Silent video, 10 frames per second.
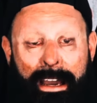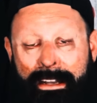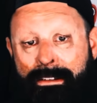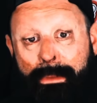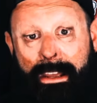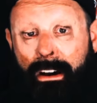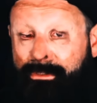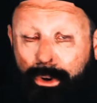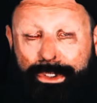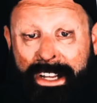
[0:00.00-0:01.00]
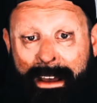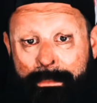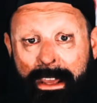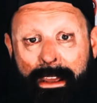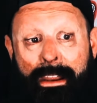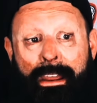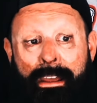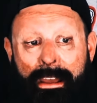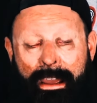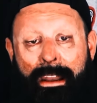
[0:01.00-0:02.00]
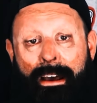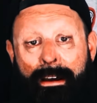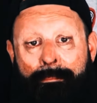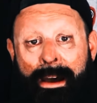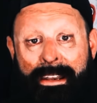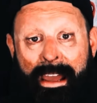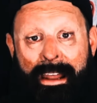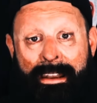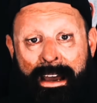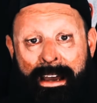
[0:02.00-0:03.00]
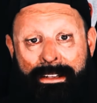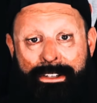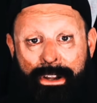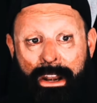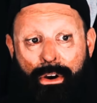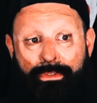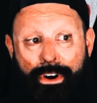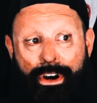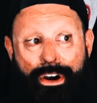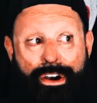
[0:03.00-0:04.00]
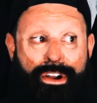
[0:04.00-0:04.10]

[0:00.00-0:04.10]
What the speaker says: got to be a full-time gig. And my dad and I took it over